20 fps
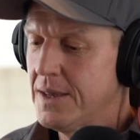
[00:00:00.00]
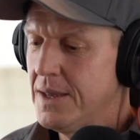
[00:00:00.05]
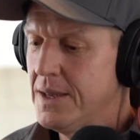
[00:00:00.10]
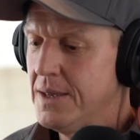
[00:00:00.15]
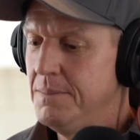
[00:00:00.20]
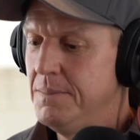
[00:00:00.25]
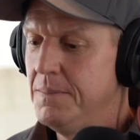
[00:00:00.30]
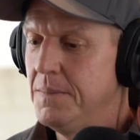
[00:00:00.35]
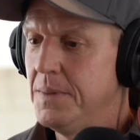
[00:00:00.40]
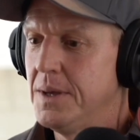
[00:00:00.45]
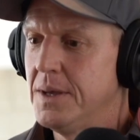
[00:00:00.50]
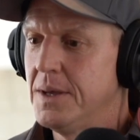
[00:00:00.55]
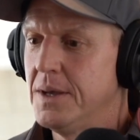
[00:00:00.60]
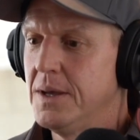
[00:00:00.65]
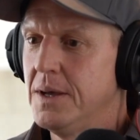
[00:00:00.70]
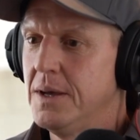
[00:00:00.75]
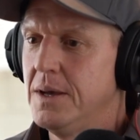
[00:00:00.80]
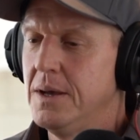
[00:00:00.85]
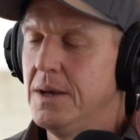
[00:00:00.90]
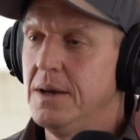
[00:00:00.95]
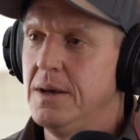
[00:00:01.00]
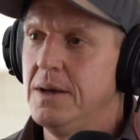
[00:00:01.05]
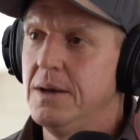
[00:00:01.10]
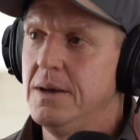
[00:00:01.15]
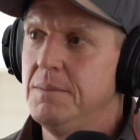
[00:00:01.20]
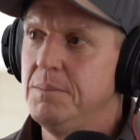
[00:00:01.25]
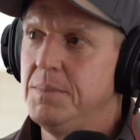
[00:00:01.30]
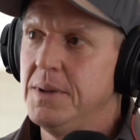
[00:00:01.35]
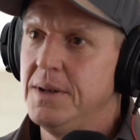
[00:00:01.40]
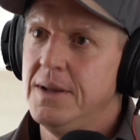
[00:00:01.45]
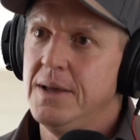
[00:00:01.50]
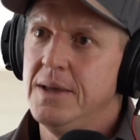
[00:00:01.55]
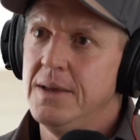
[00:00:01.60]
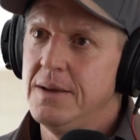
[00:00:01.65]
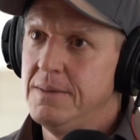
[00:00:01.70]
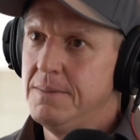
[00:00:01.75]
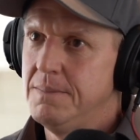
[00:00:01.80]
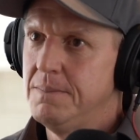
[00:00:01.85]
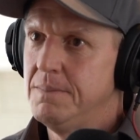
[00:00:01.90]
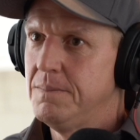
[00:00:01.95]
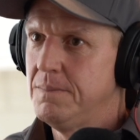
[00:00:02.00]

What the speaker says: came a bit later.